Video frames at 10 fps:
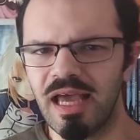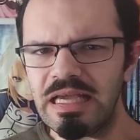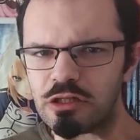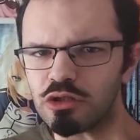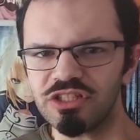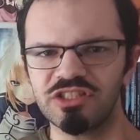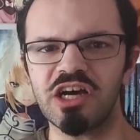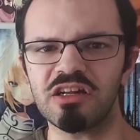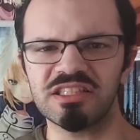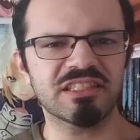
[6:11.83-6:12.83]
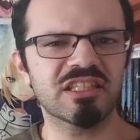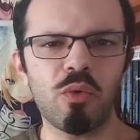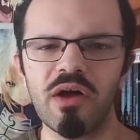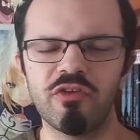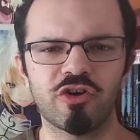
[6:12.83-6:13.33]
Include tunnels that
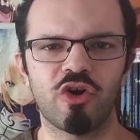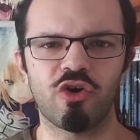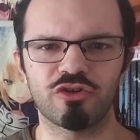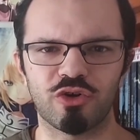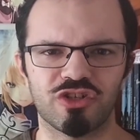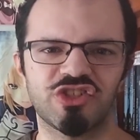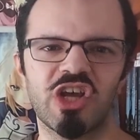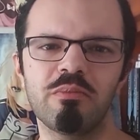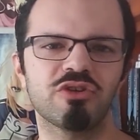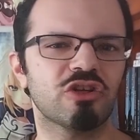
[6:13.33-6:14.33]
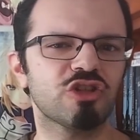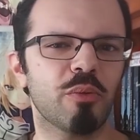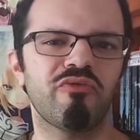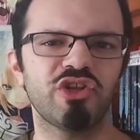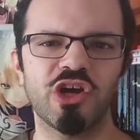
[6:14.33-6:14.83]
go under corridors, chambers on top
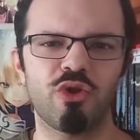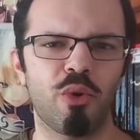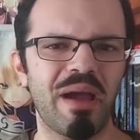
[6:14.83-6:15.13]
of each other,